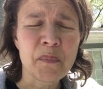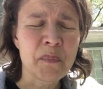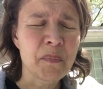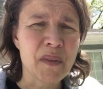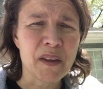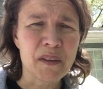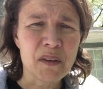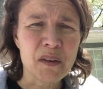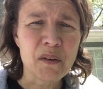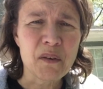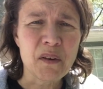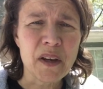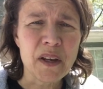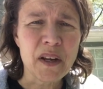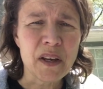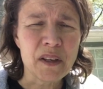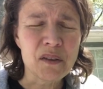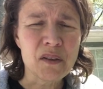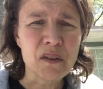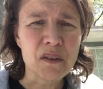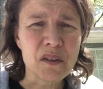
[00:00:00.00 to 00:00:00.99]
That's a great
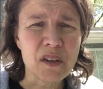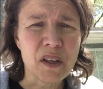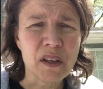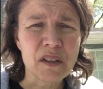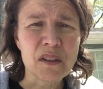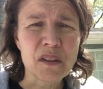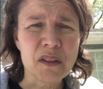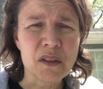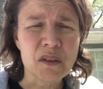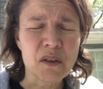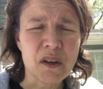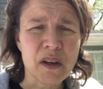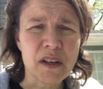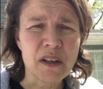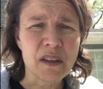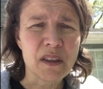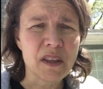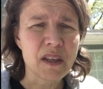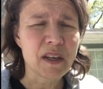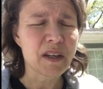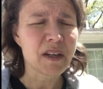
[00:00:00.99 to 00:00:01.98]
exercise to try
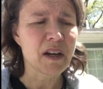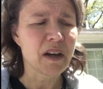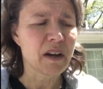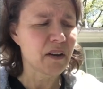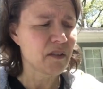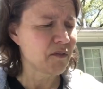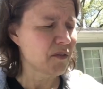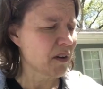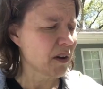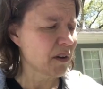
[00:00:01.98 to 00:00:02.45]
to think of